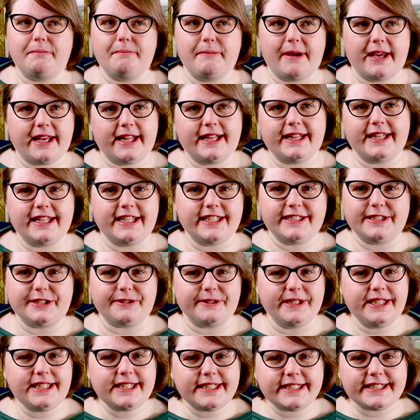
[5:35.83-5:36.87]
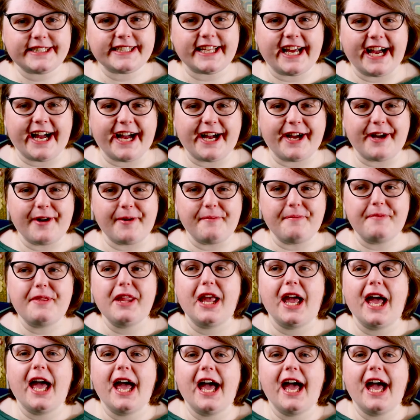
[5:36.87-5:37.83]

made these streets um,